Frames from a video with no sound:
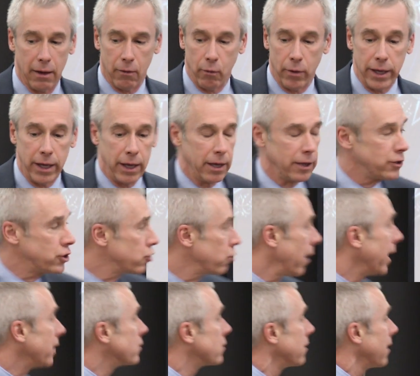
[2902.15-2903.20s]
We
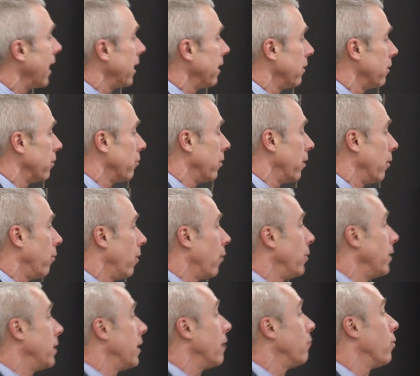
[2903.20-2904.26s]
addressed that, and what
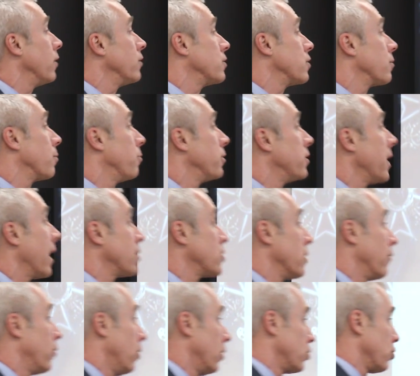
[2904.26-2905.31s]
we did was the protection
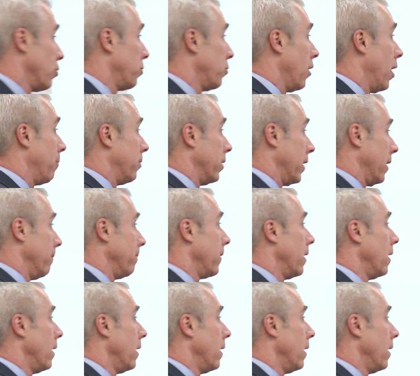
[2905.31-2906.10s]
of cultural property.